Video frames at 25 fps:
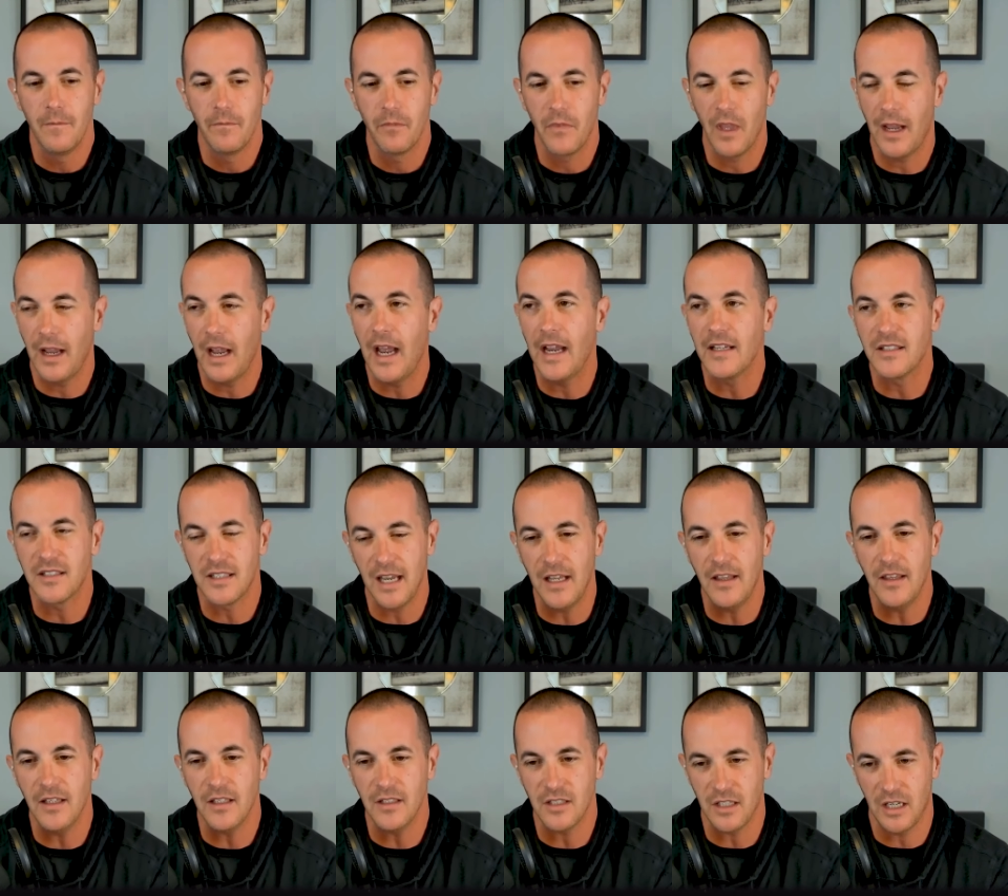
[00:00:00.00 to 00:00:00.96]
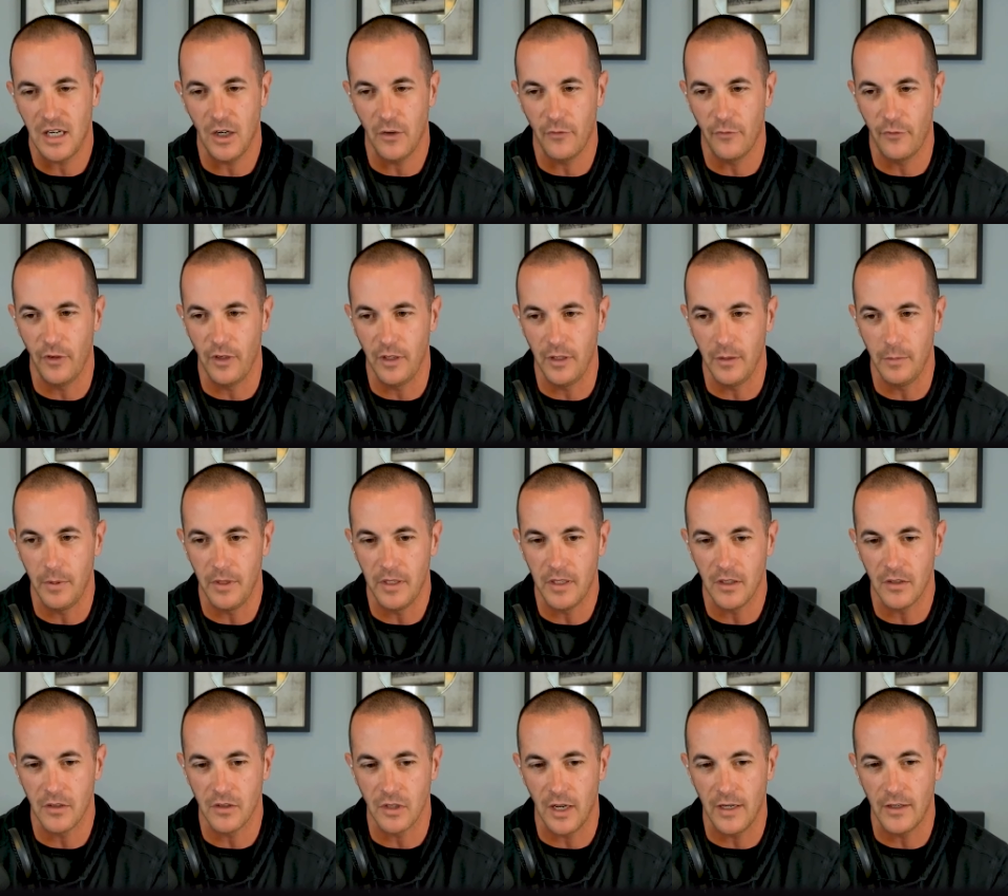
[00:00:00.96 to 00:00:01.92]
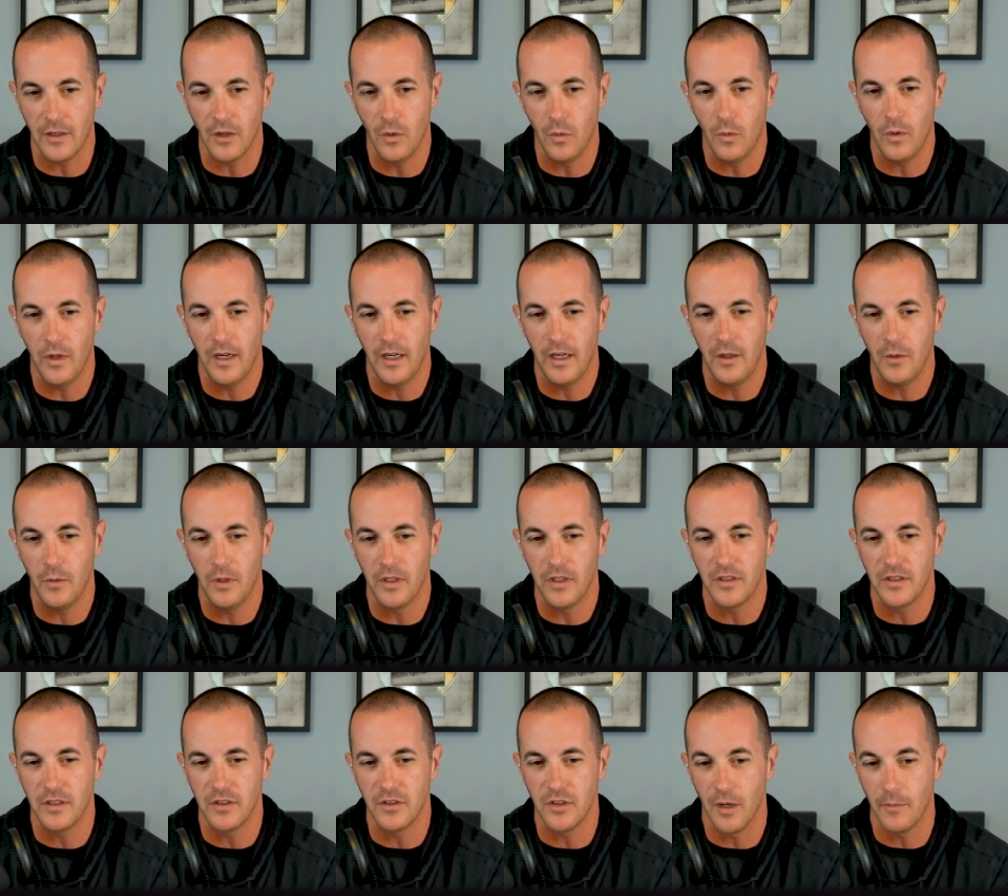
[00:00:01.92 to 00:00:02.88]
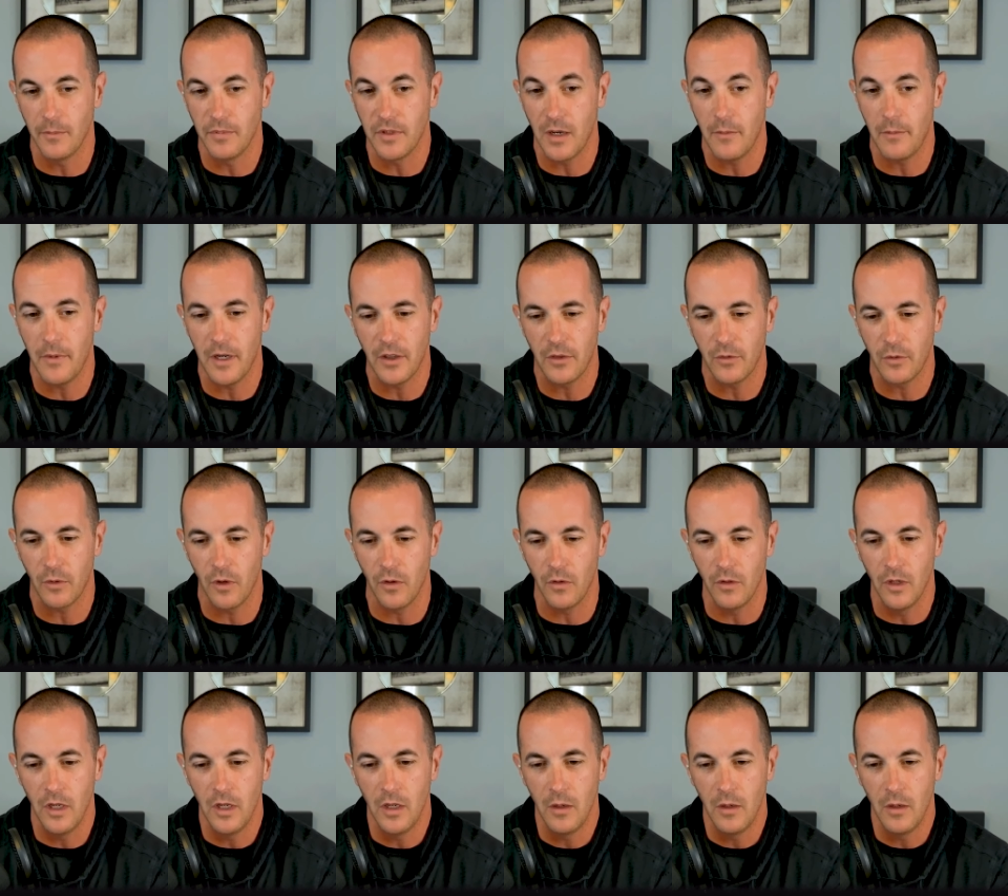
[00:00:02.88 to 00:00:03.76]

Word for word: I, I say this carefully because I don't want anyone to jump down my throat.